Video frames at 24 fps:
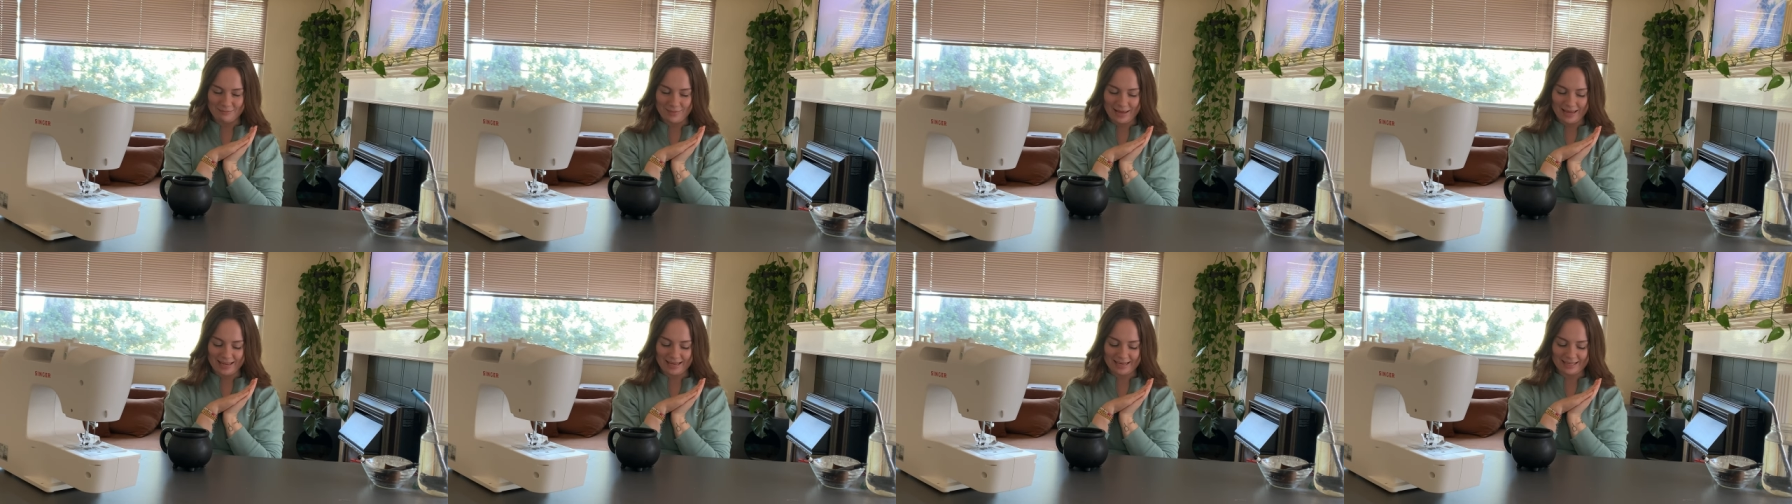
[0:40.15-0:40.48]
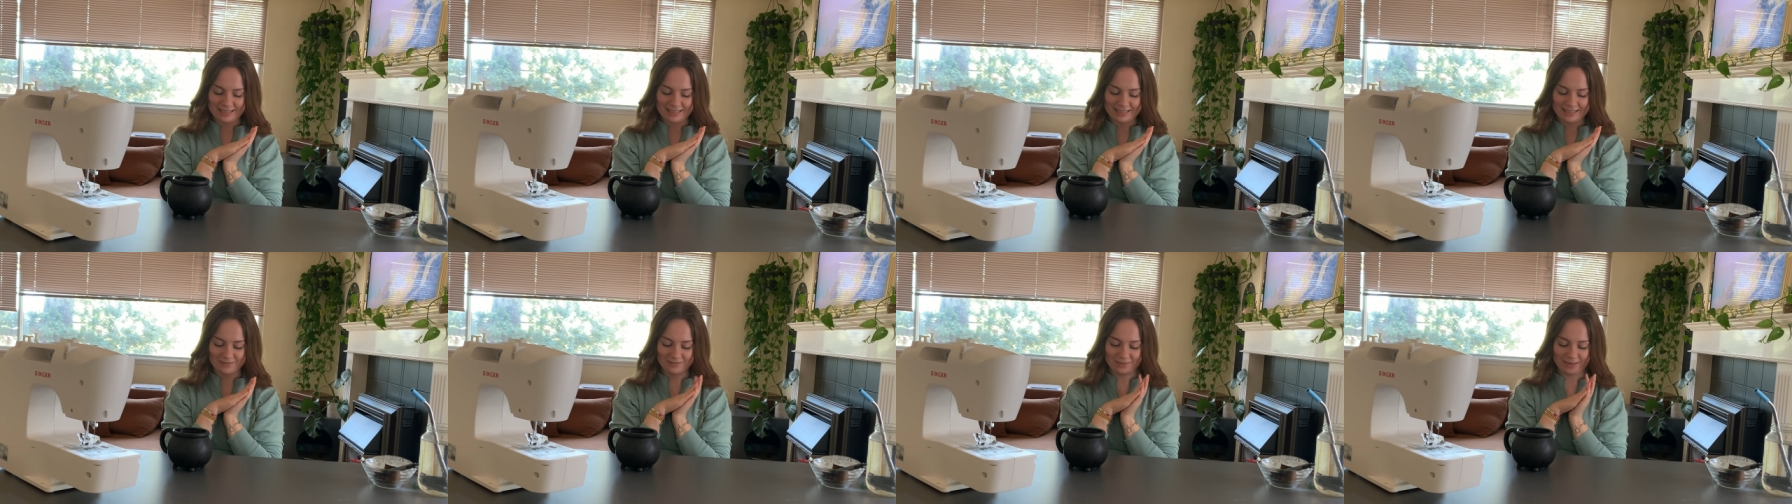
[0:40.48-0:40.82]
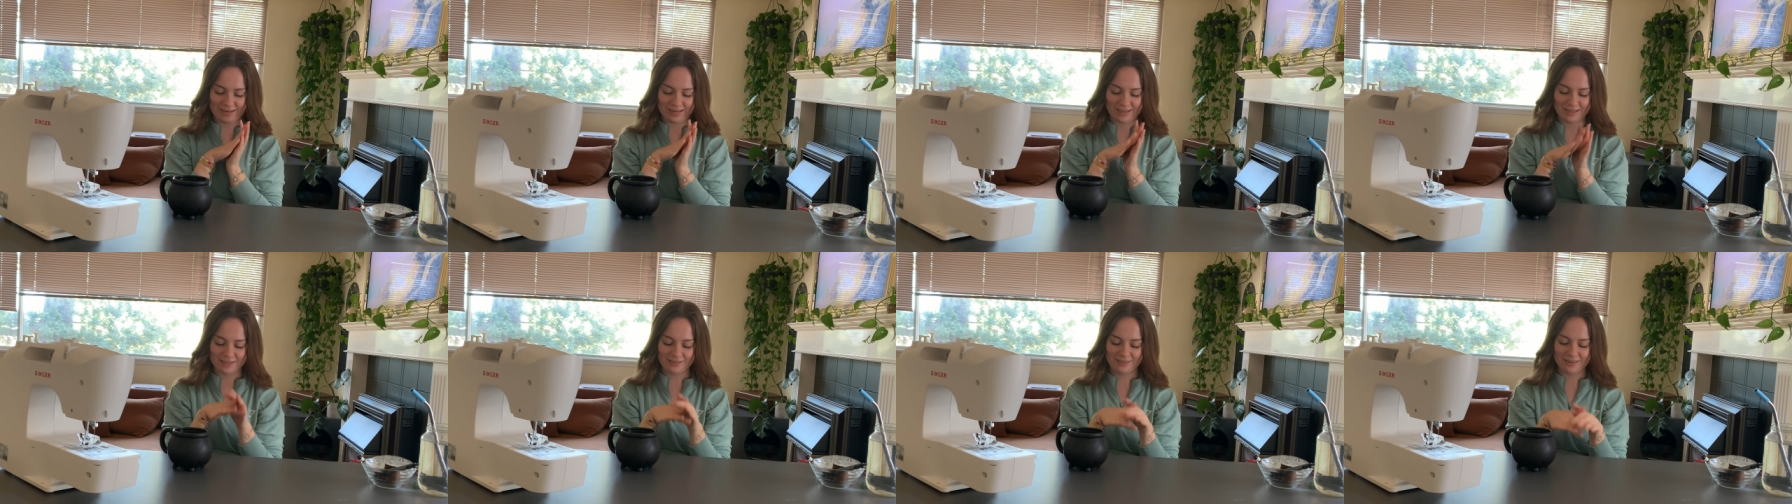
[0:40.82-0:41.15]
making this
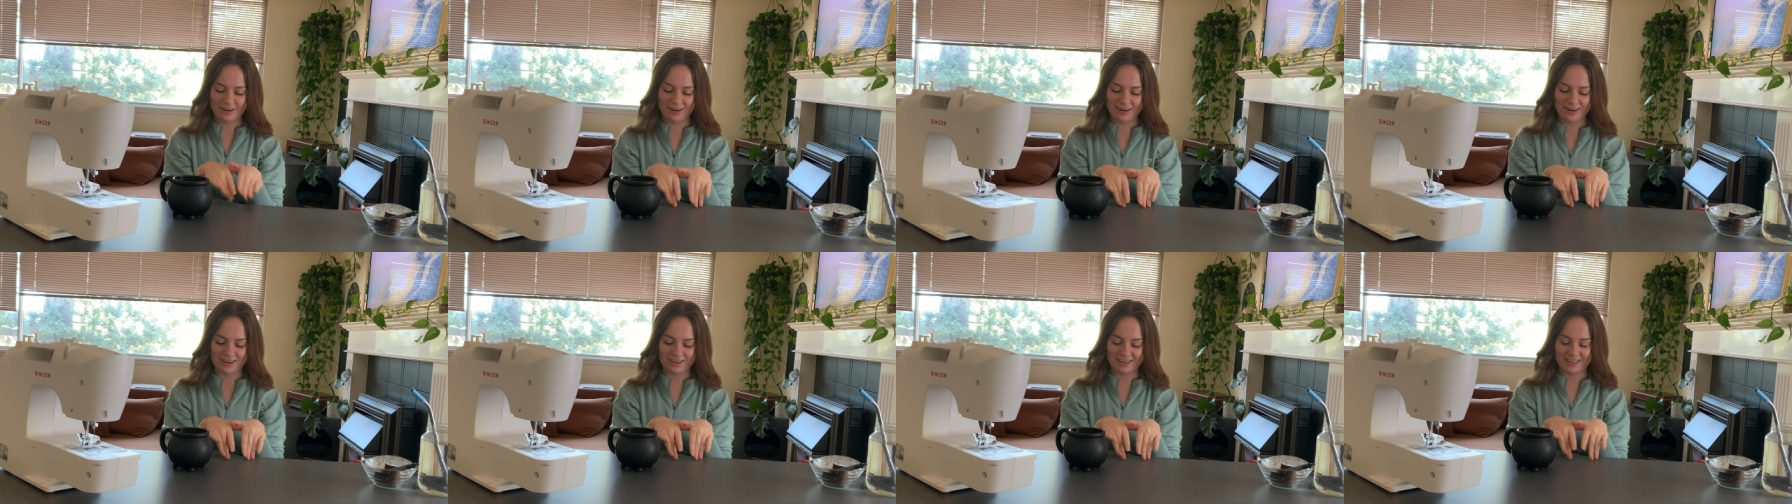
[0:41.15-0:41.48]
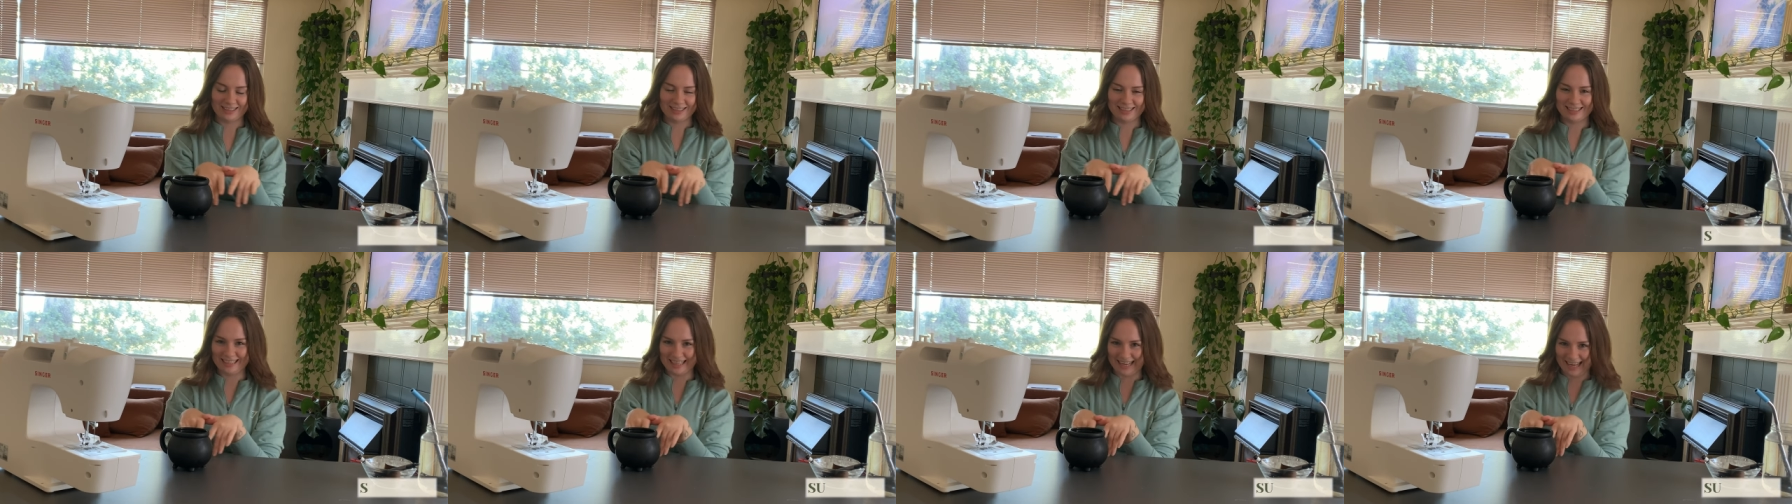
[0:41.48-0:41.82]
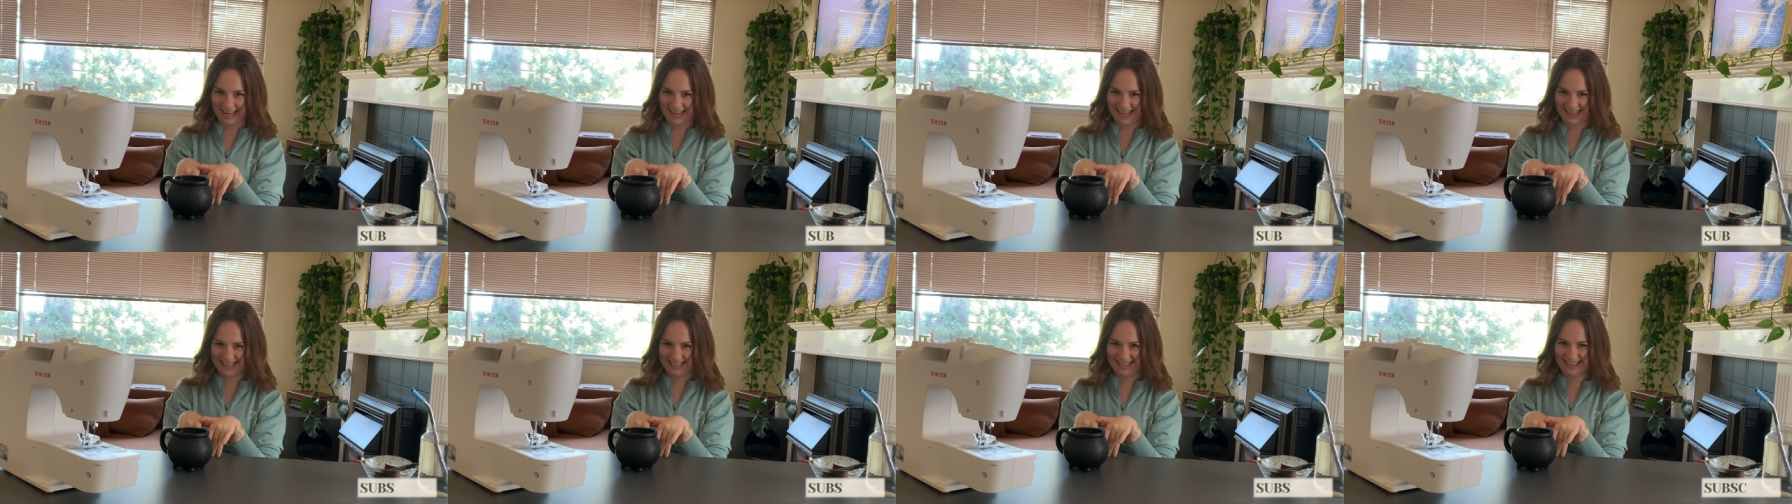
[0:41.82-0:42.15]
video all
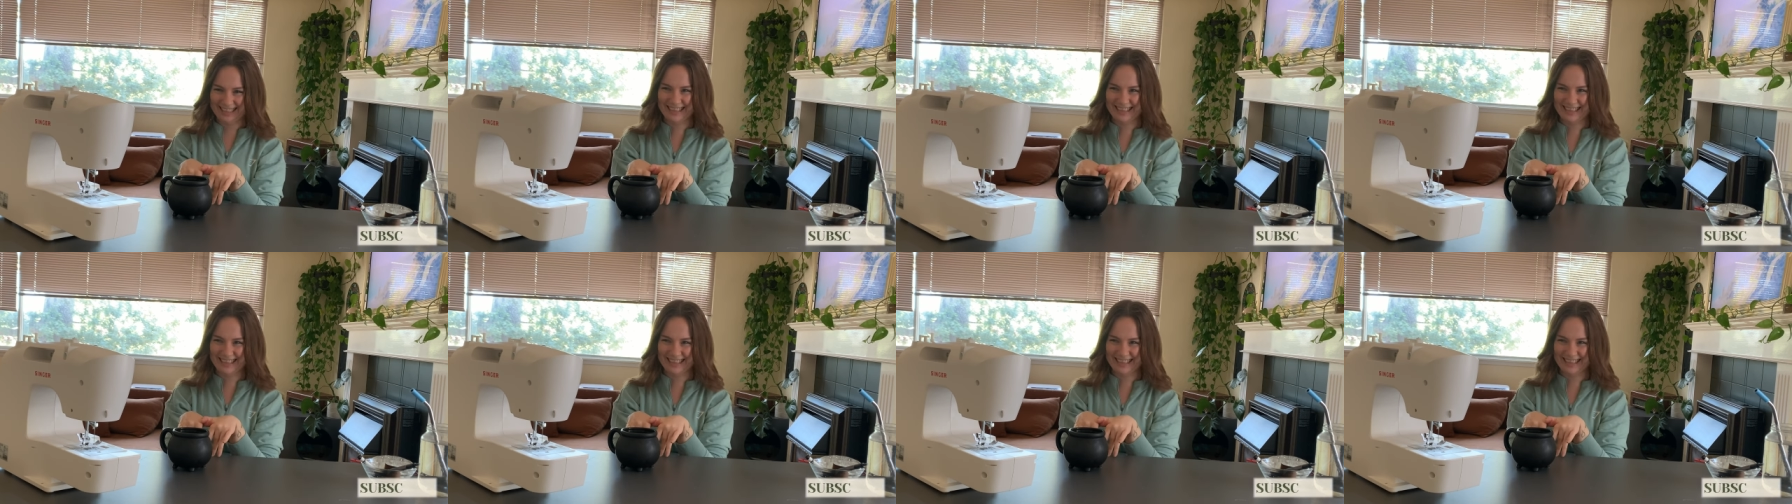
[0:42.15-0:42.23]
day.